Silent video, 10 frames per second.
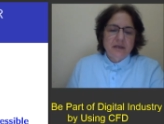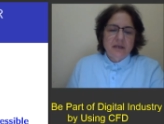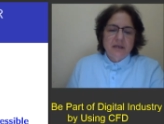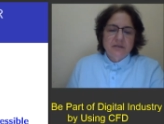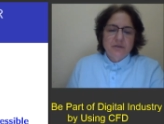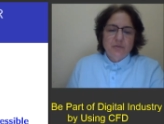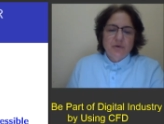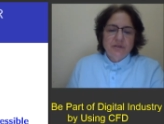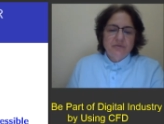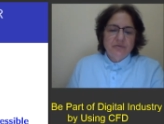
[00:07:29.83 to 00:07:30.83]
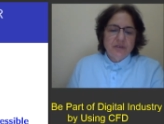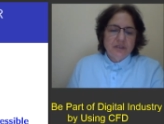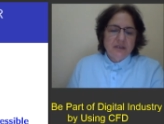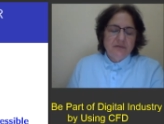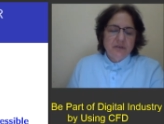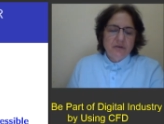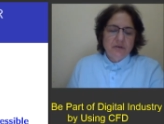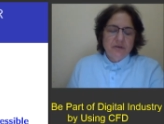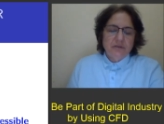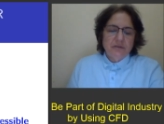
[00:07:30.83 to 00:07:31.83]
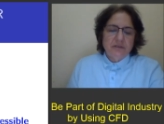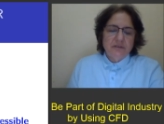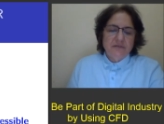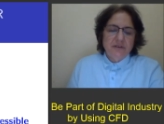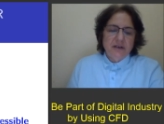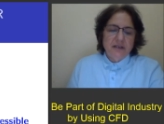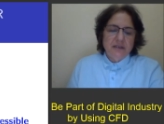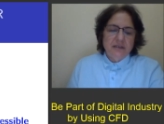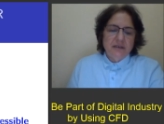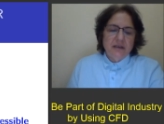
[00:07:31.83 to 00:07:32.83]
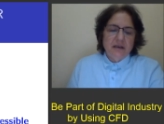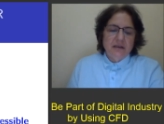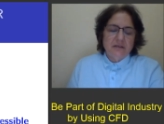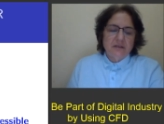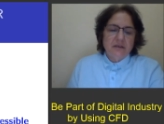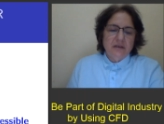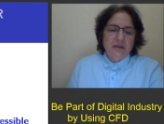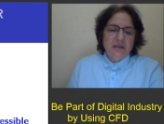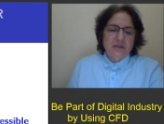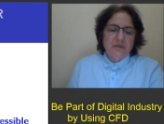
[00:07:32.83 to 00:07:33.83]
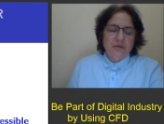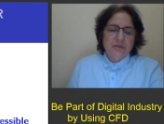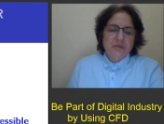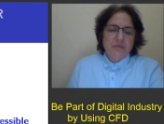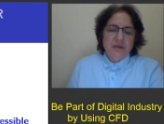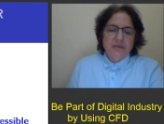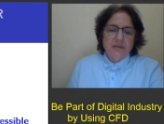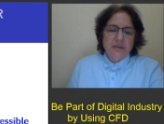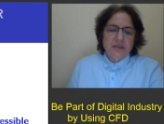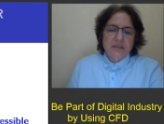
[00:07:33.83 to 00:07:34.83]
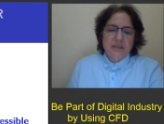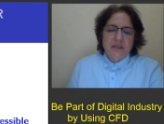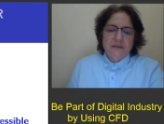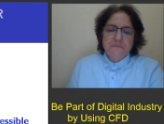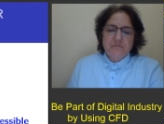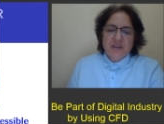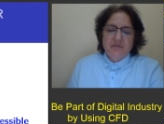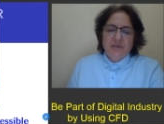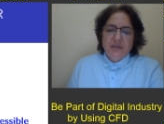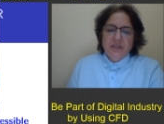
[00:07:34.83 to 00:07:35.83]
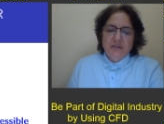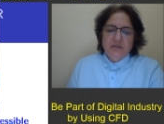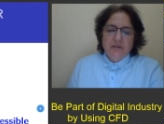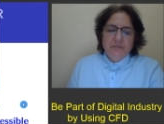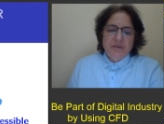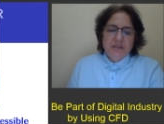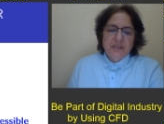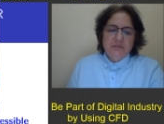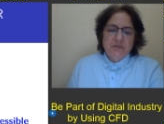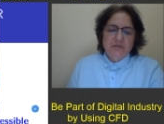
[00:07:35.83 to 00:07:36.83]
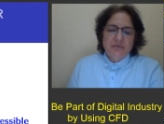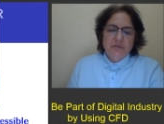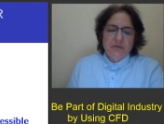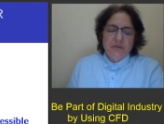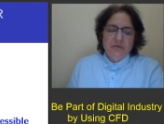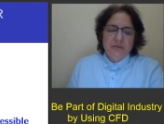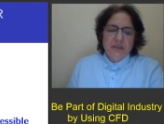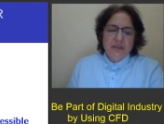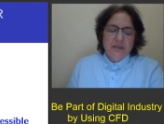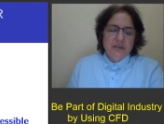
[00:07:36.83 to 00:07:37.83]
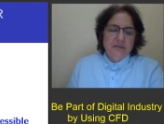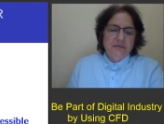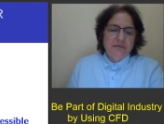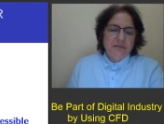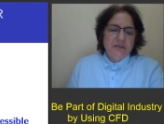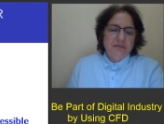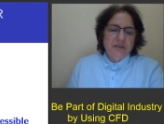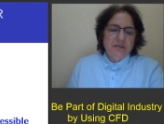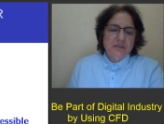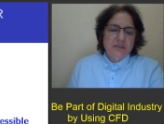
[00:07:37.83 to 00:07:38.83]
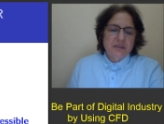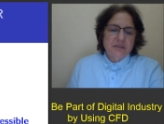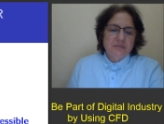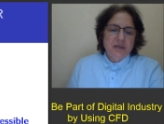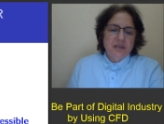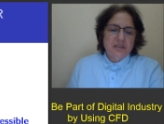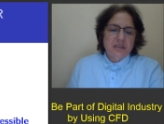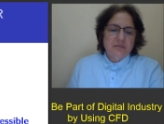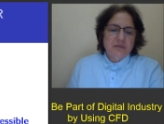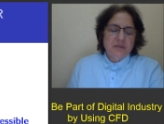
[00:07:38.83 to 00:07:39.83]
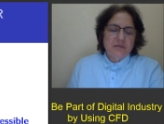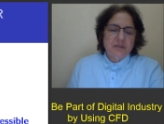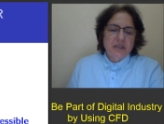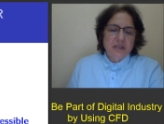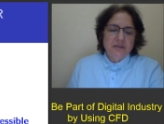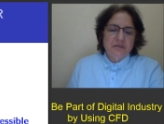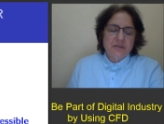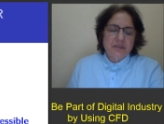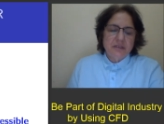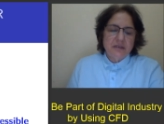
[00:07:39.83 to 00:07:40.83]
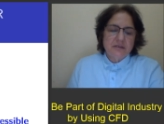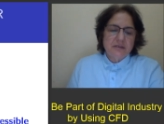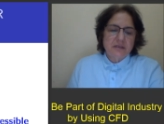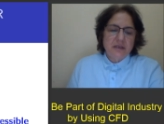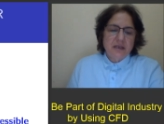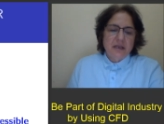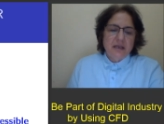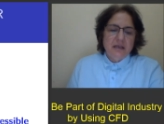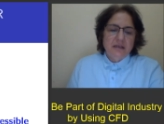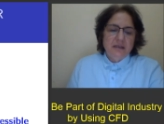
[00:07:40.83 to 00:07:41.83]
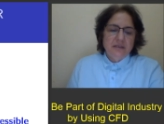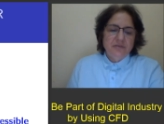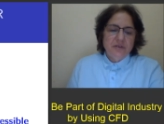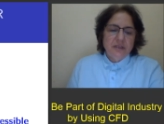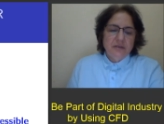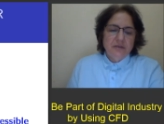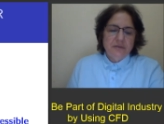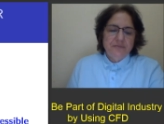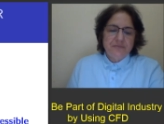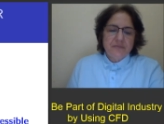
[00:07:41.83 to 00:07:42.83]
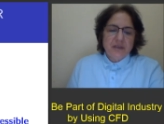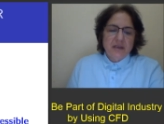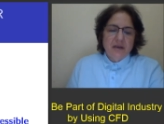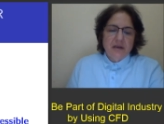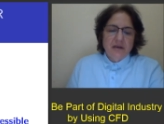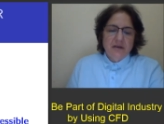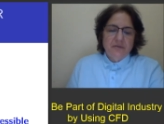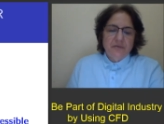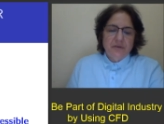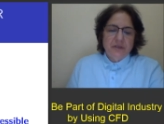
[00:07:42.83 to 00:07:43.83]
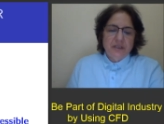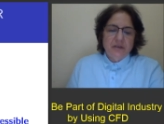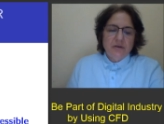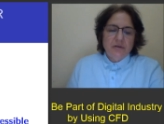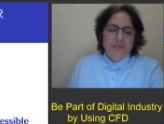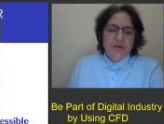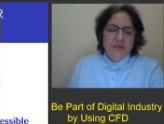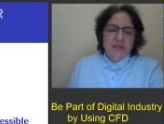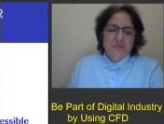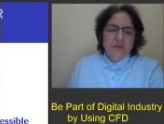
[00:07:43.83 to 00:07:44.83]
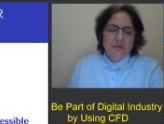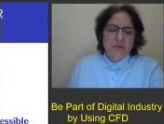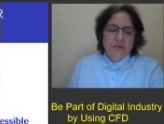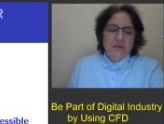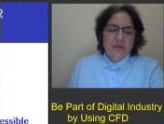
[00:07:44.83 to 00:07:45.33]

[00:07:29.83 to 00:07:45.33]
So what are we going to define at those boundaries? For incompressible flow, if the velocity is measurable, you can use it as inlet value. For incompressible or